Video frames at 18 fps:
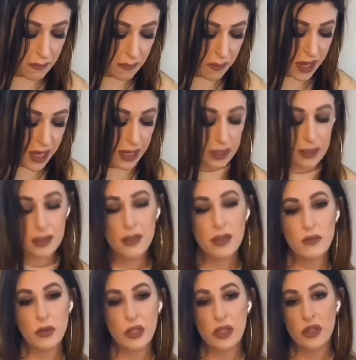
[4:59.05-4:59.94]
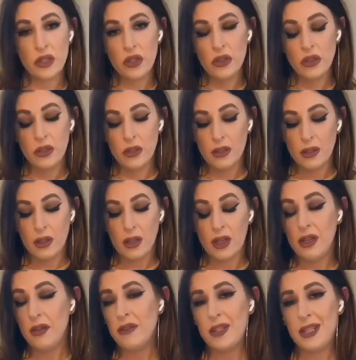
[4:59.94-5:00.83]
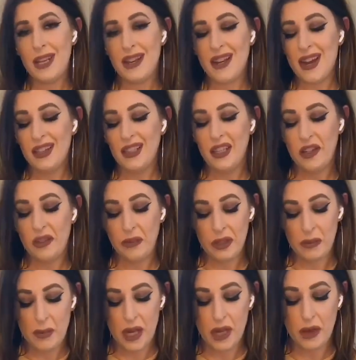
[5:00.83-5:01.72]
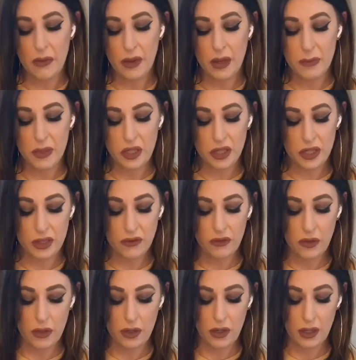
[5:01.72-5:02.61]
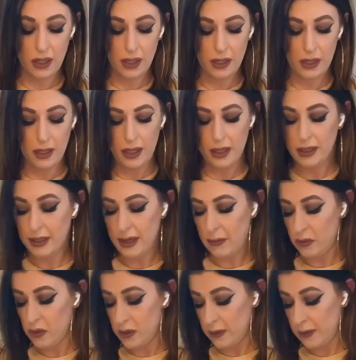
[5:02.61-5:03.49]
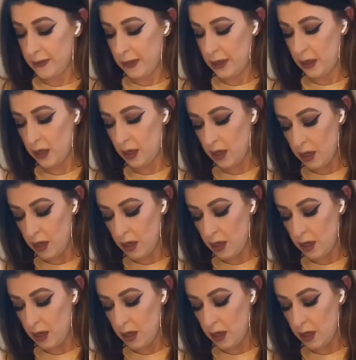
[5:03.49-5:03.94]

box, which I never take highlighter with me anyway, but just for example's sake.